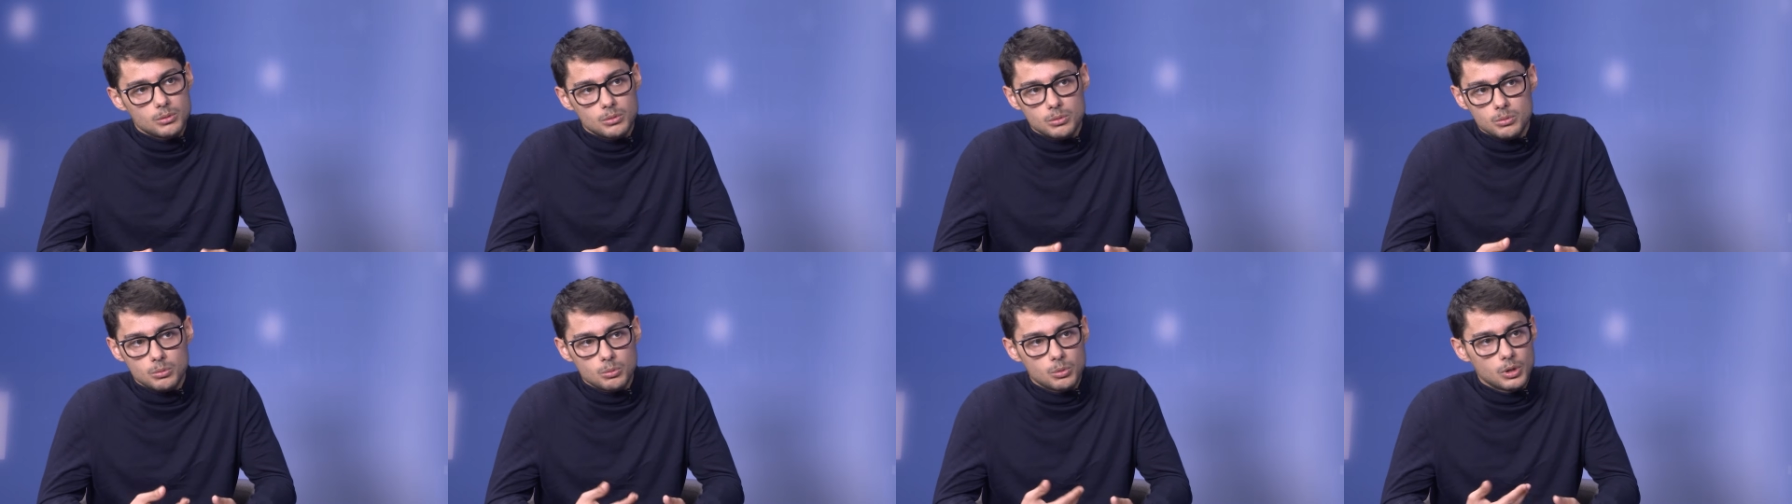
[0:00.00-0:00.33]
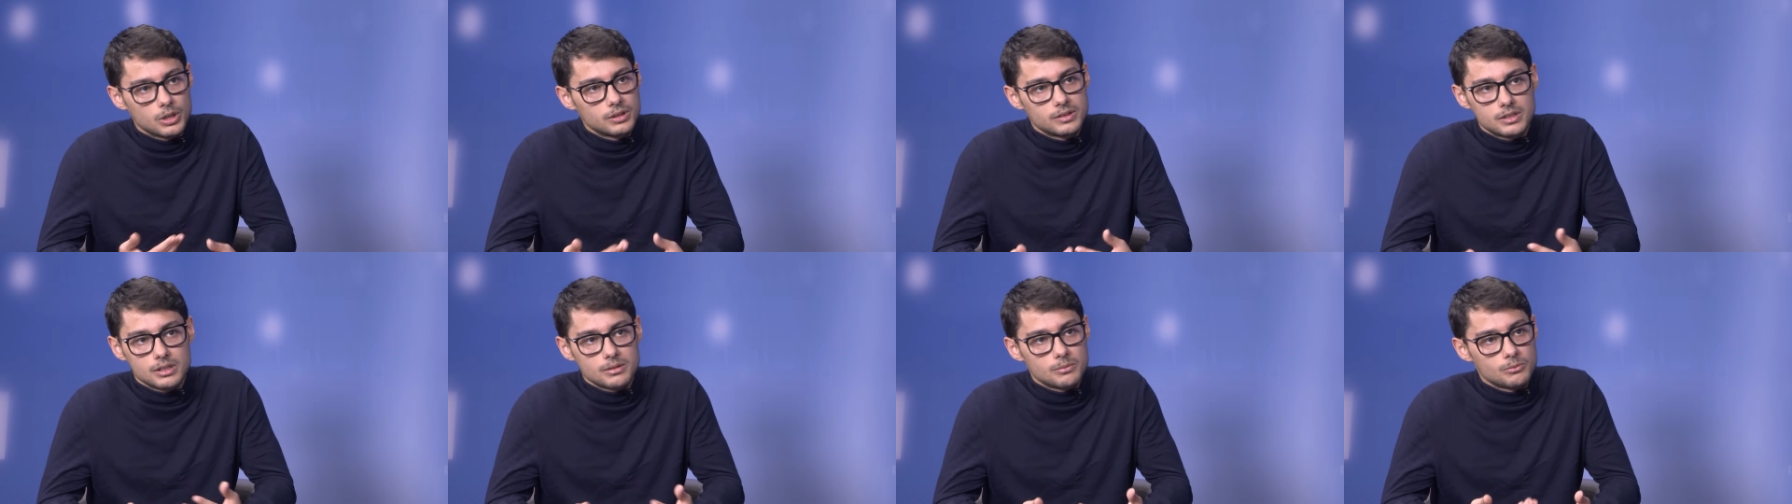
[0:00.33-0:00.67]

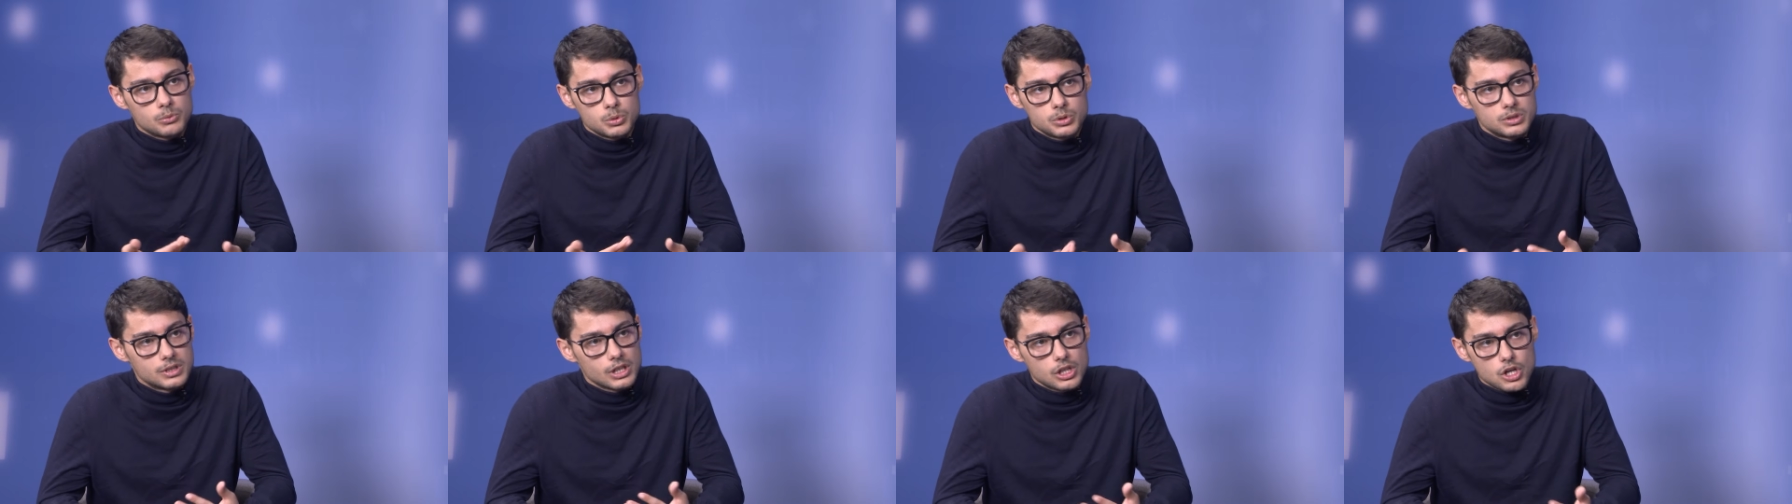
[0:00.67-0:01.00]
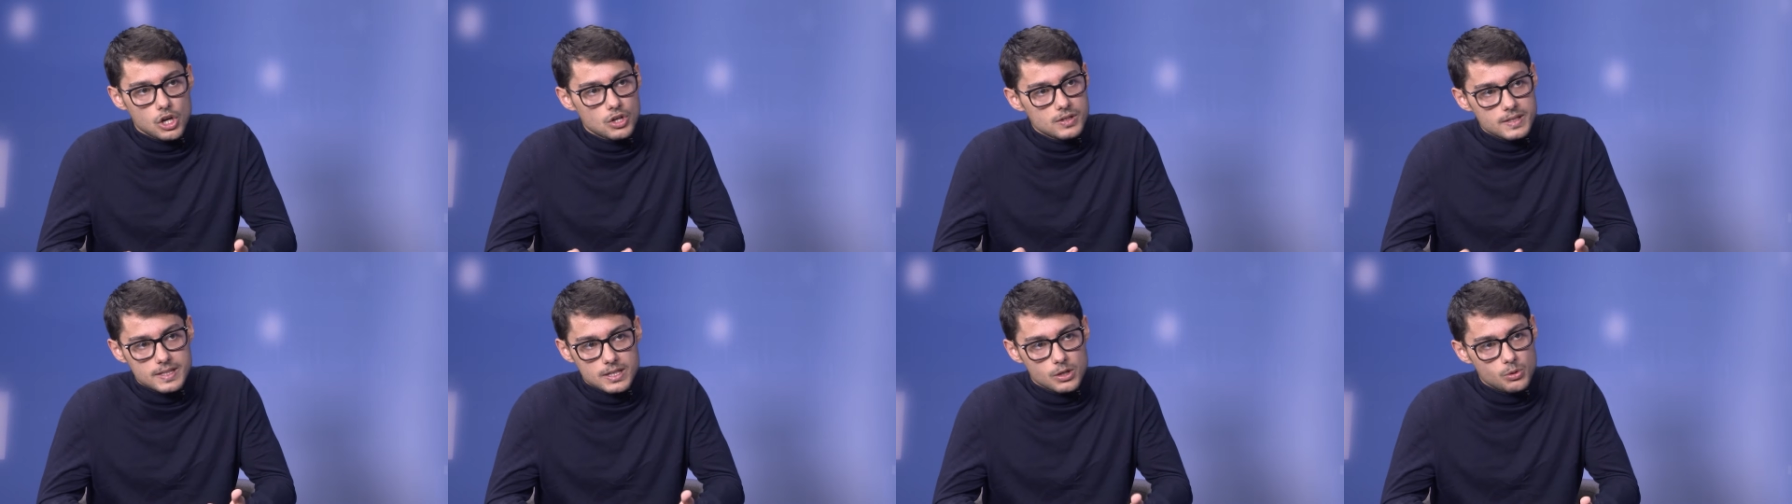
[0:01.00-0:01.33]
what would the
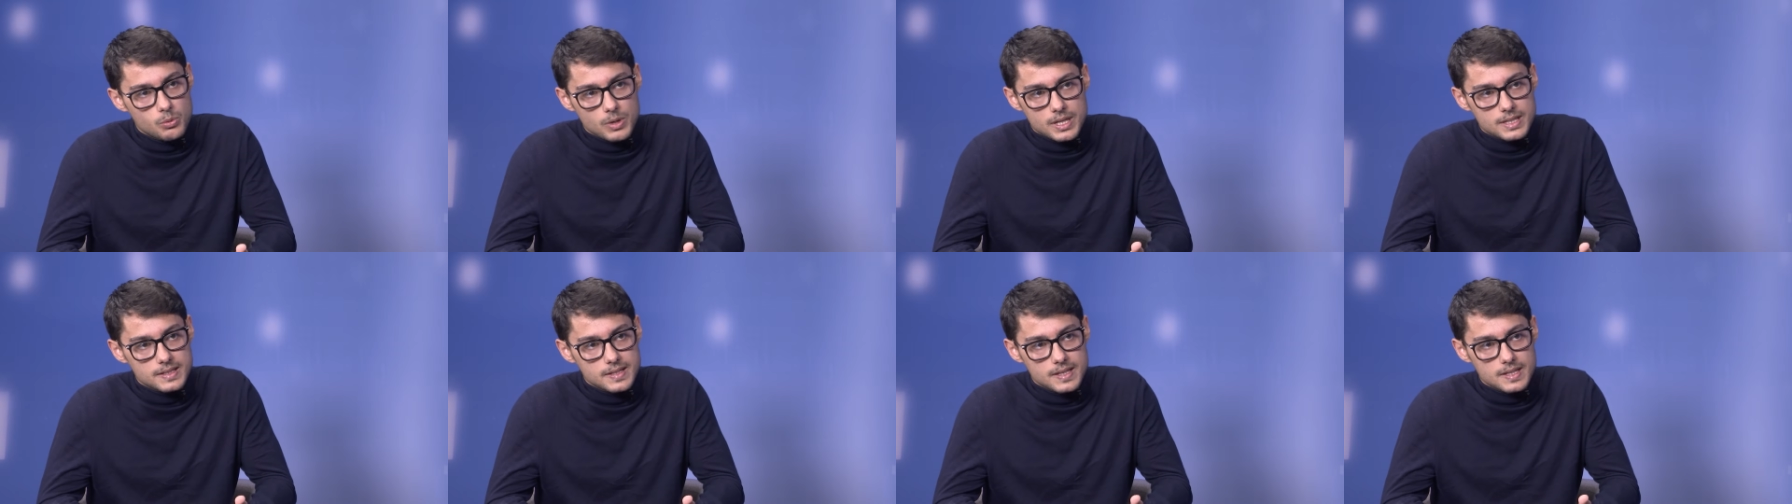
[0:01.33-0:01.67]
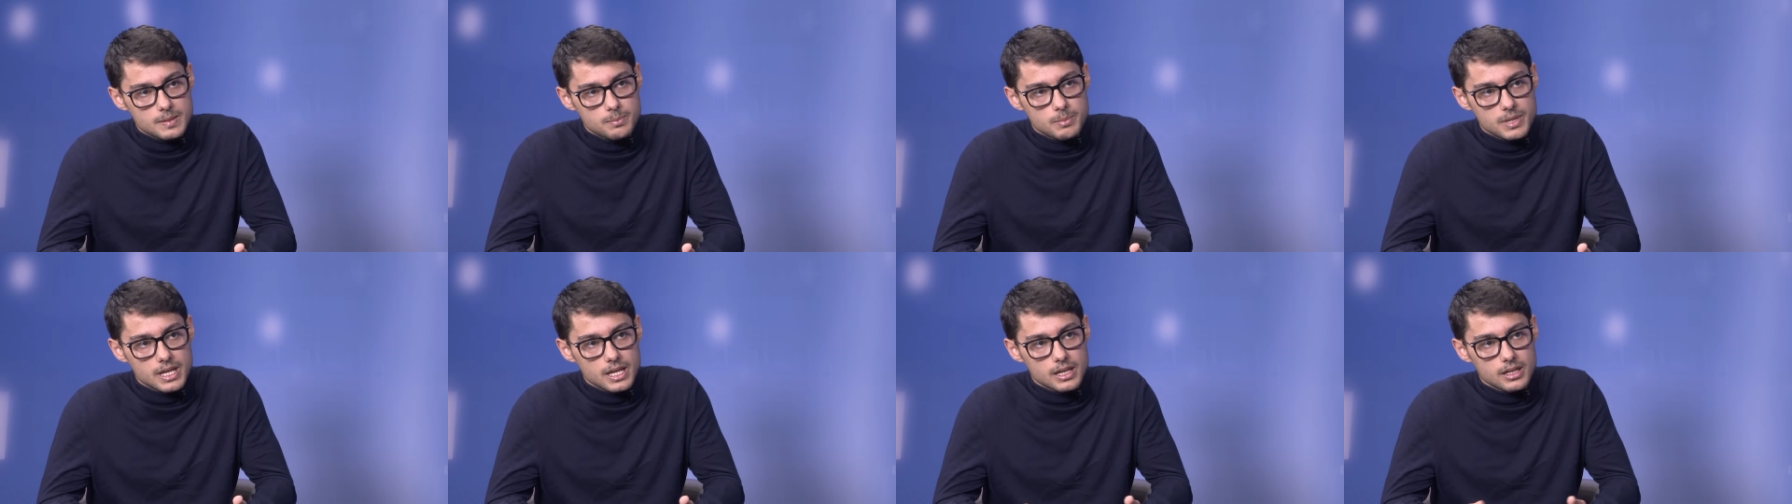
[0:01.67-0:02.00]
consequences
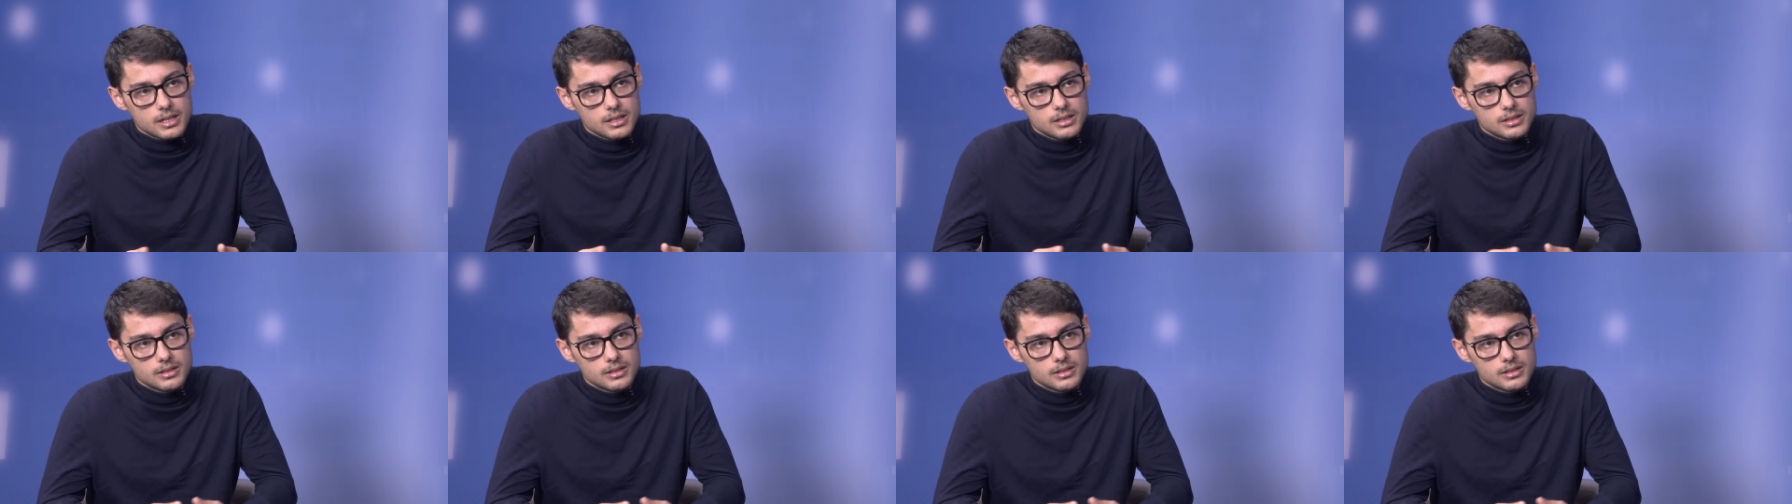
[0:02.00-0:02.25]
be?